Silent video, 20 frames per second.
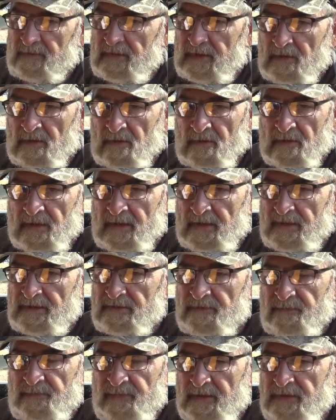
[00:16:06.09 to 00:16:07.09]
me all kinds
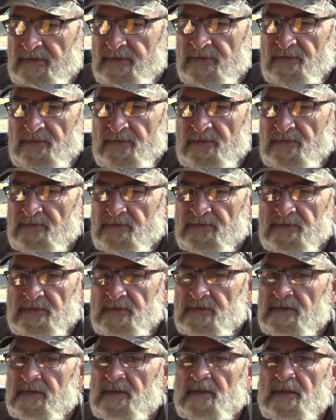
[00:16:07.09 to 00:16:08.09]
of pictures
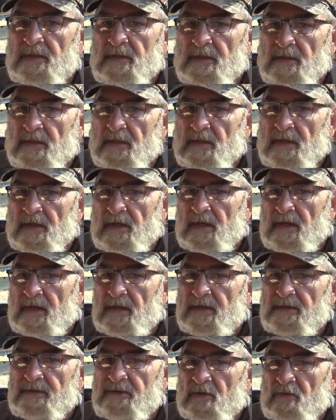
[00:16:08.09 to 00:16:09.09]
and
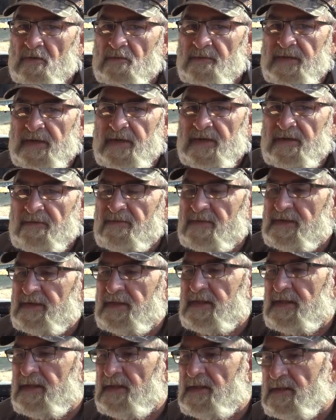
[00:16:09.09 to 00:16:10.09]
uh, told me
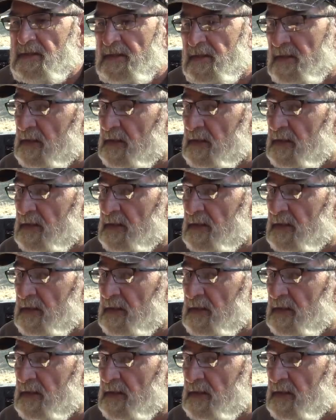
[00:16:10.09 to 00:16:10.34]
everything,